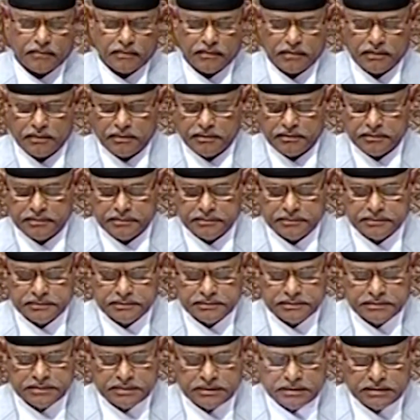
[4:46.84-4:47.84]
Army Staff
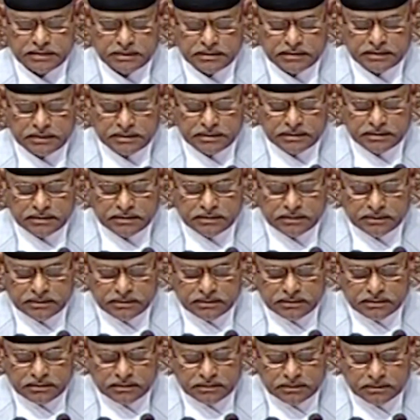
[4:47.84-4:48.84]
Rukmanwat
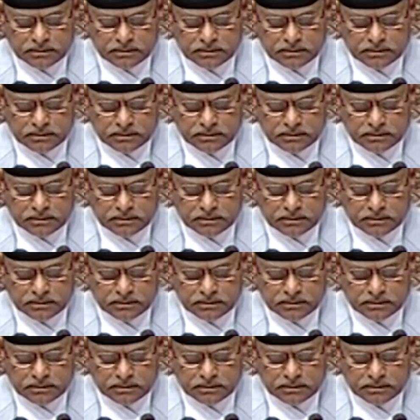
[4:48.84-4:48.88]
Katwal.